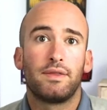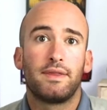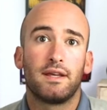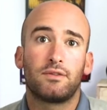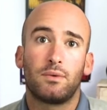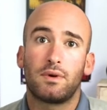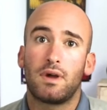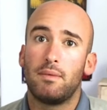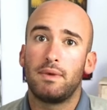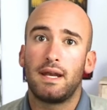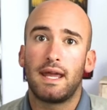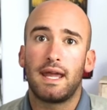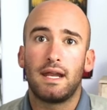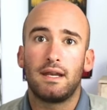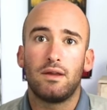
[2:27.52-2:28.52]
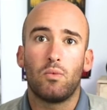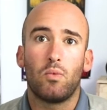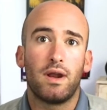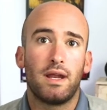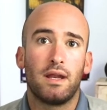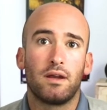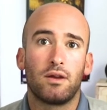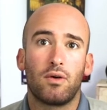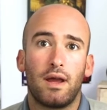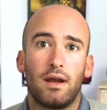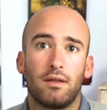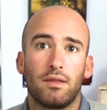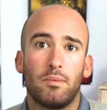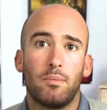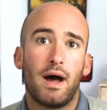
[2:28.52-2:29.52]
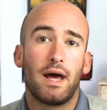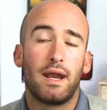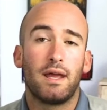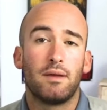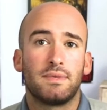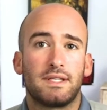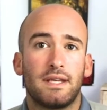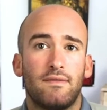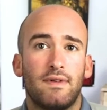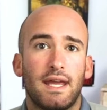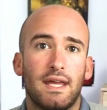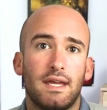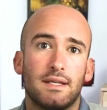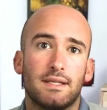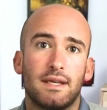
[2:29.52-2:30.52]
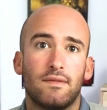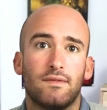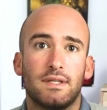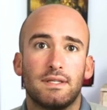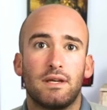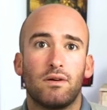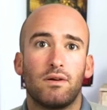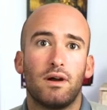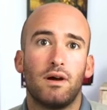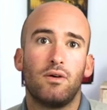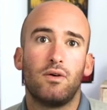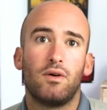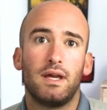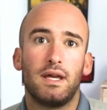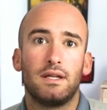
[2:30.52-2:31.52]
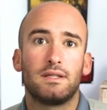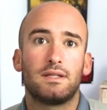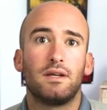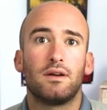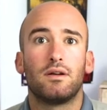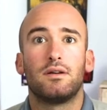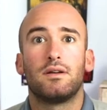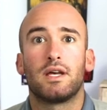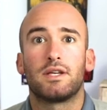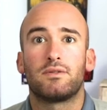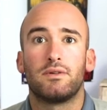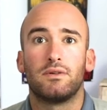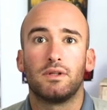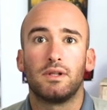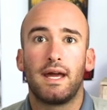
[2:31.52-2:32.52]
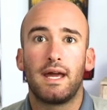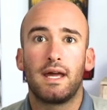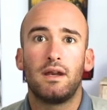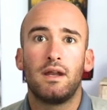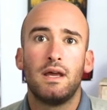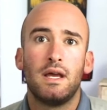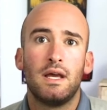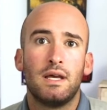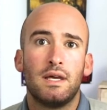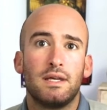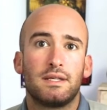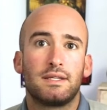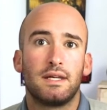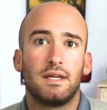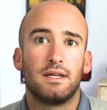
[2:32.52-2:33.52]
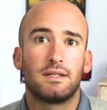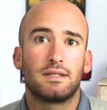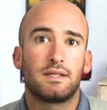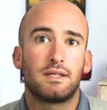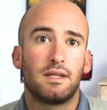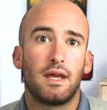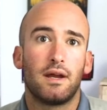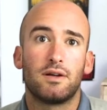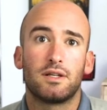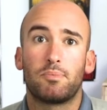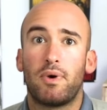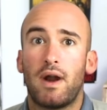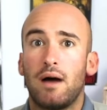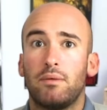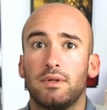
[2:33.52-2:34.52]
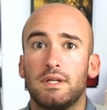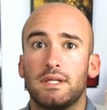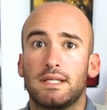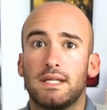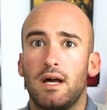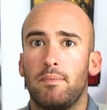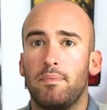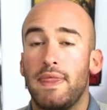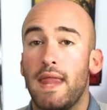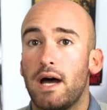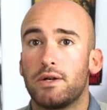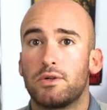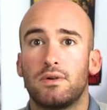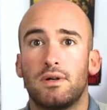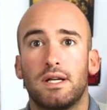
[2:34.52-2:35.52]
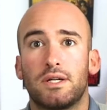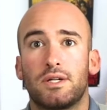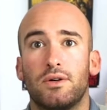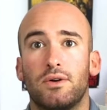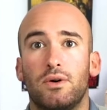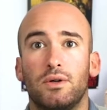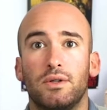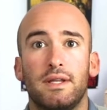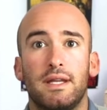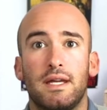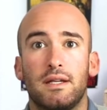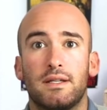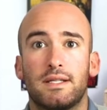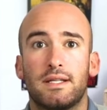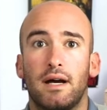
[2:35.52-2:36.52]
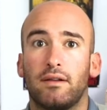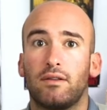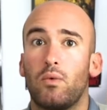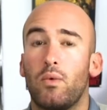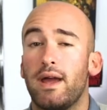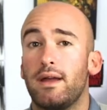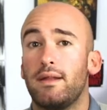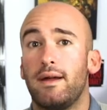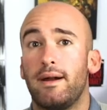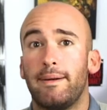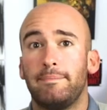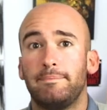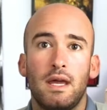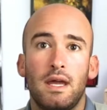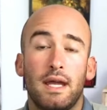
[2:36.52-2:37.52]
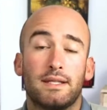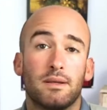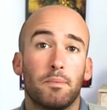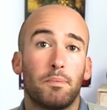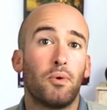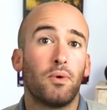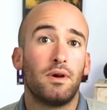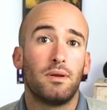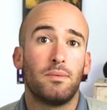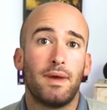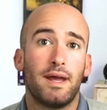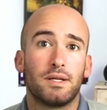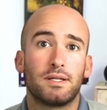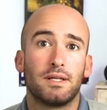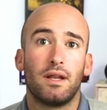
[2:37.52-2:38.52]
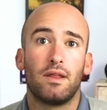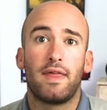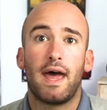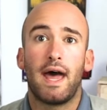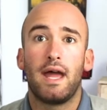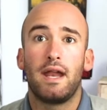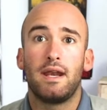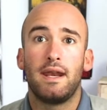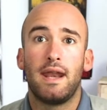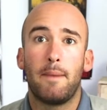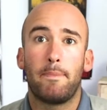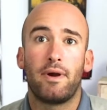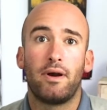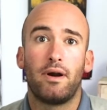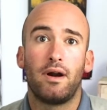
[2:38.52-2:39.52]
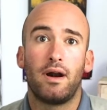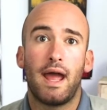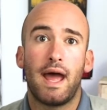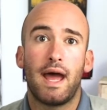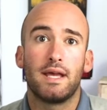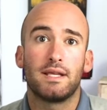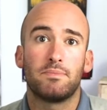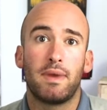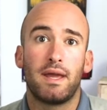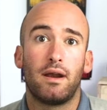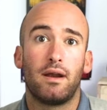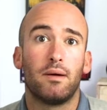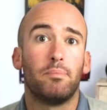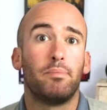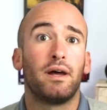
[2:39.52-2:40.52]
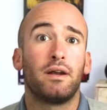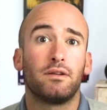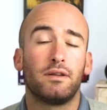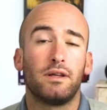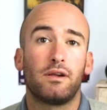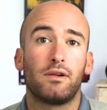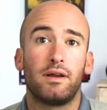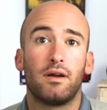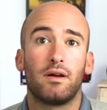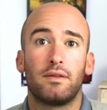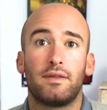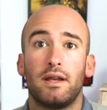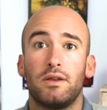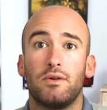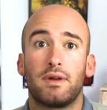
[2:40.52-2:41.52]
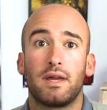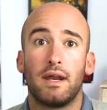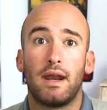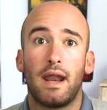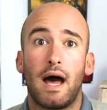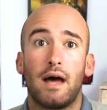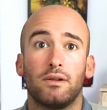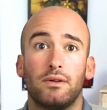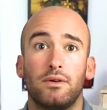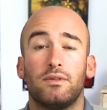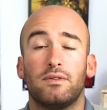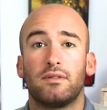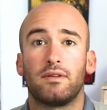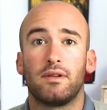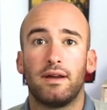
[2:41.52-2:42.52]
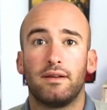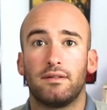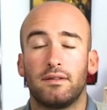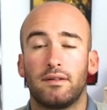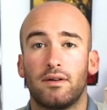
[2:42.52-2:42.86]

This will come in handy when integrating the MODM7AE70 into your industrial LAN, since there's probably some non-traditional needs tucked away in there. It's important to mention that NetBurner has made it abundantly clear that you cannot lose this license